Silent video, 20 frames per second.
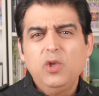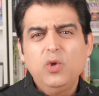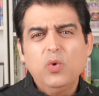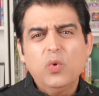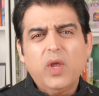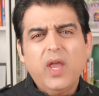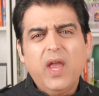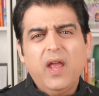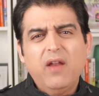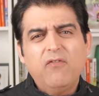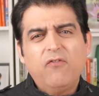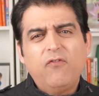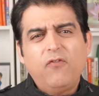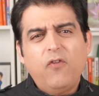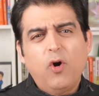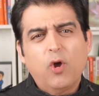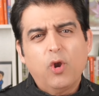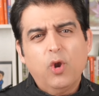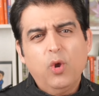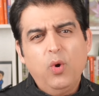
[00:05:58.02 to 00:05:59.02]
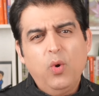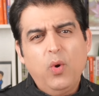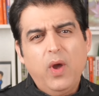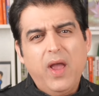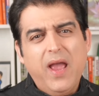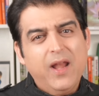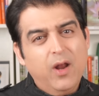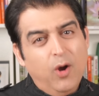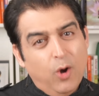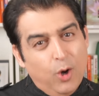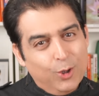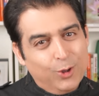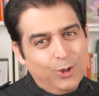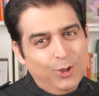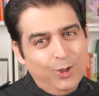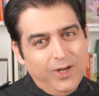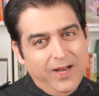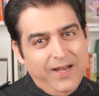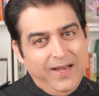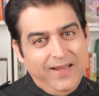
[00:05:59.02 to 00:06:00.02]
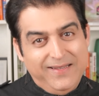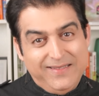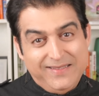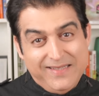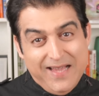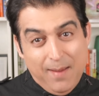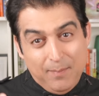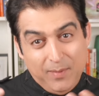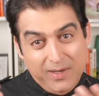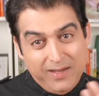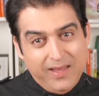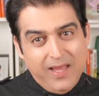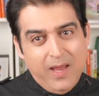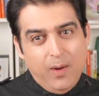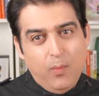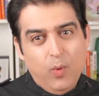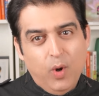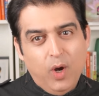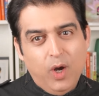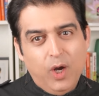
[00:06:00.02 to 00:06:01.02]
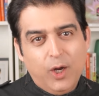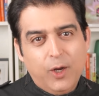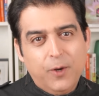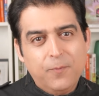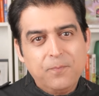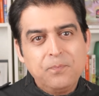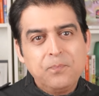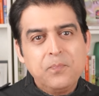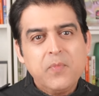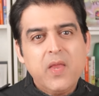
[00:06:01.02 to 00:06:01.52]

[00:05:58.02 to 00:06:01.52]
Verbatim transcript: you can follow an author and examine their work.